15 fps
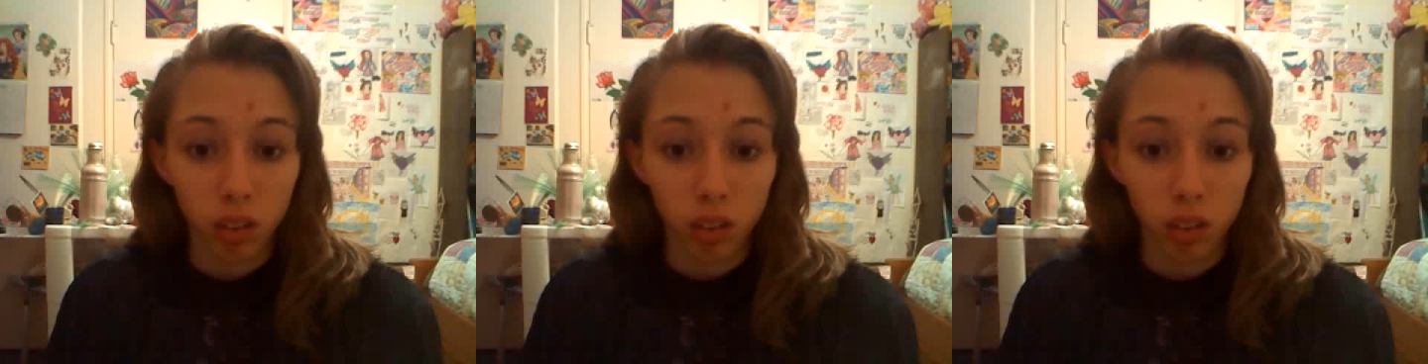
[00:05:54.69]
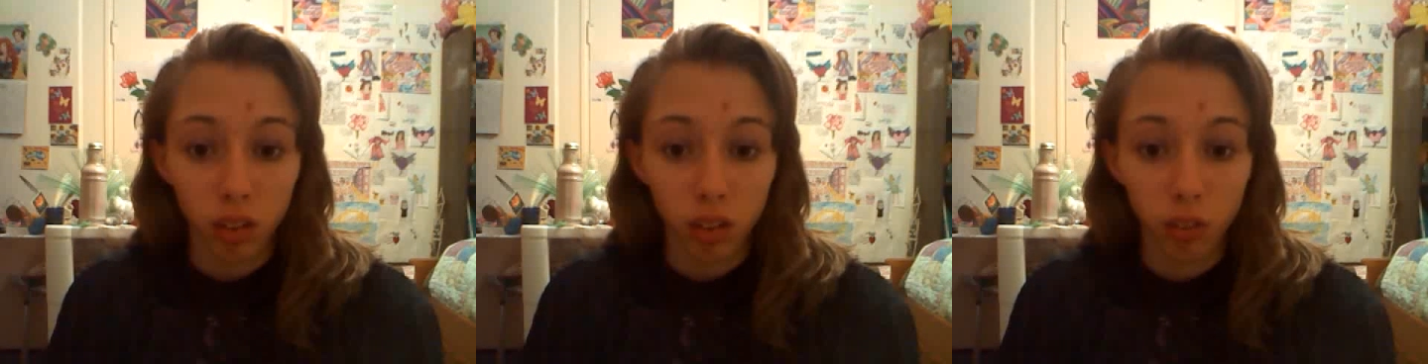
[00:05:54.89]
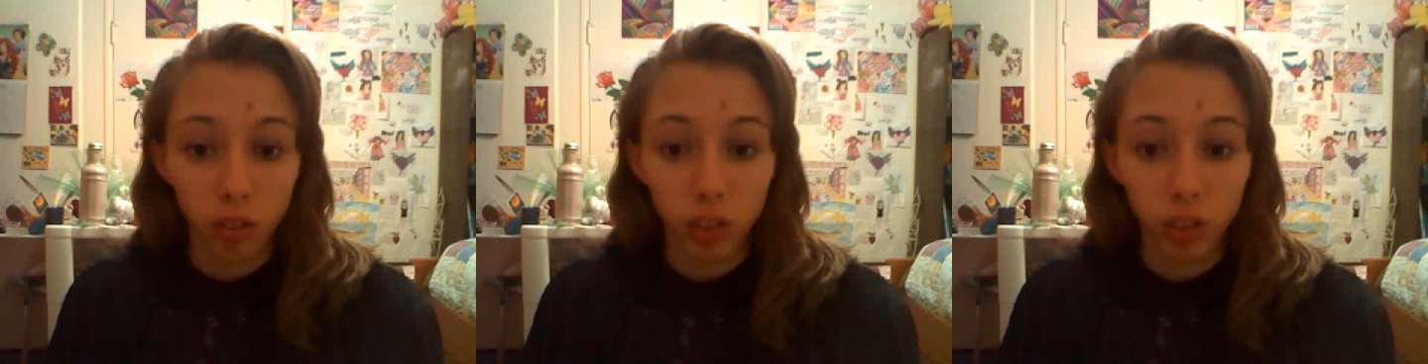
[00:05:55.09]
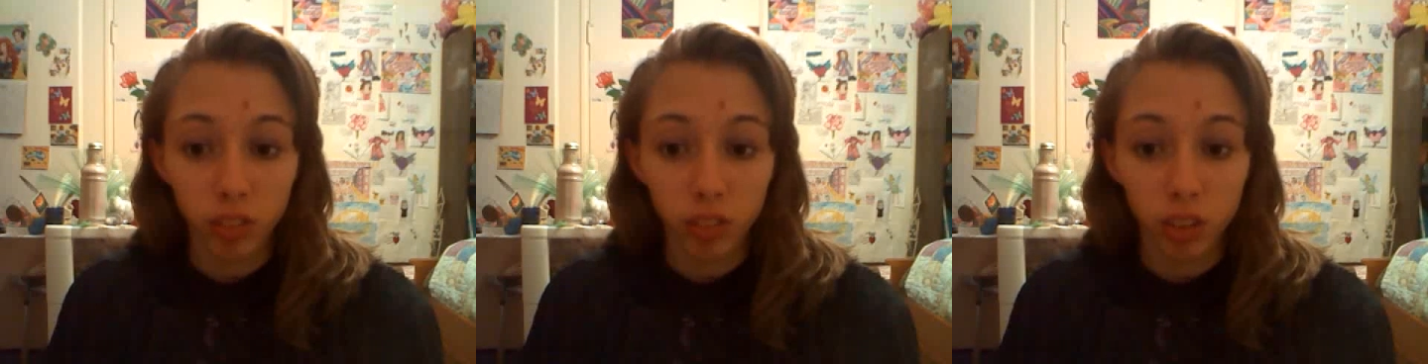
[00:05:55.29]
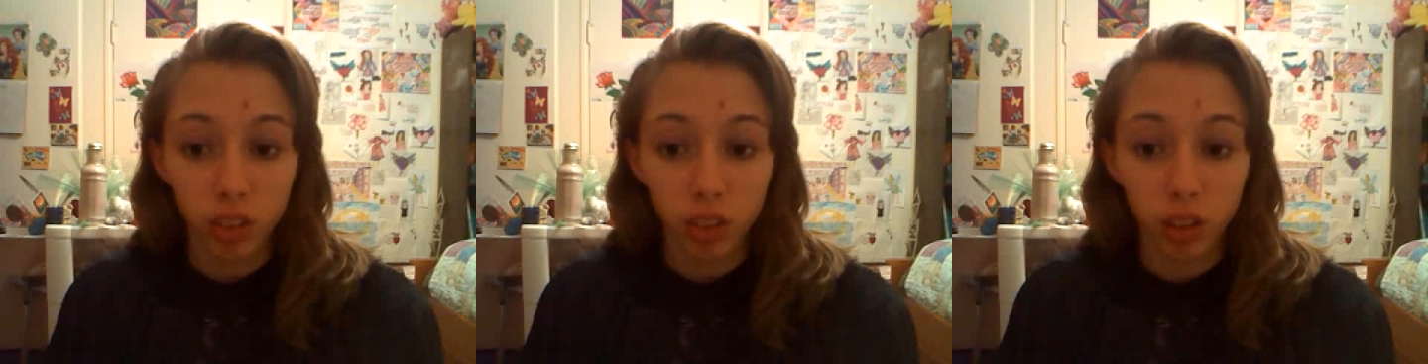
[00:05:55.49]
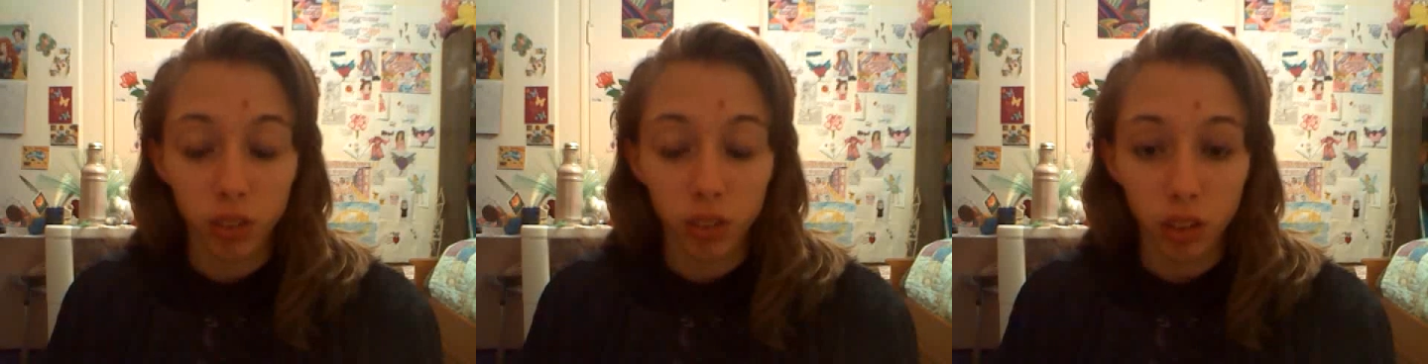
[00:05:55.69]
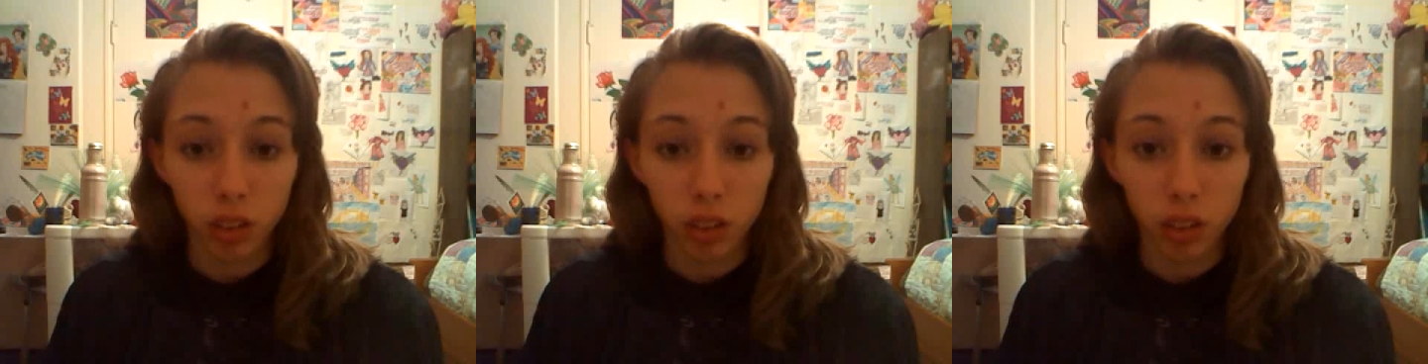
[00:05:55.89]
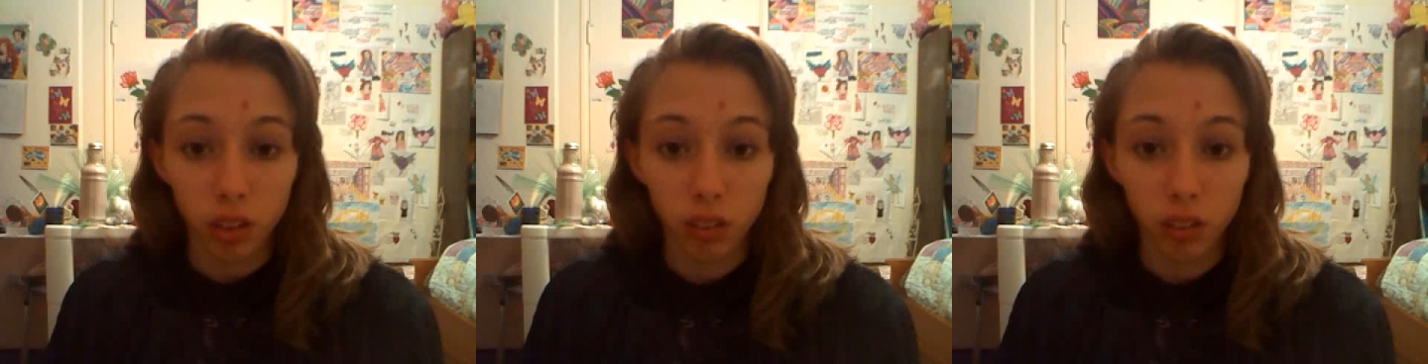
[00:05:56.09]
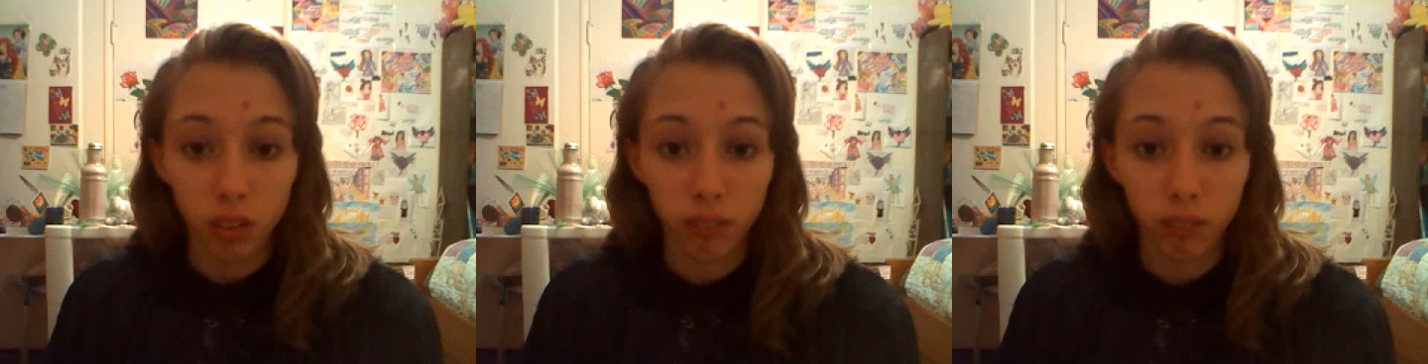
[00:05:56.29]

Then nobody even noticed.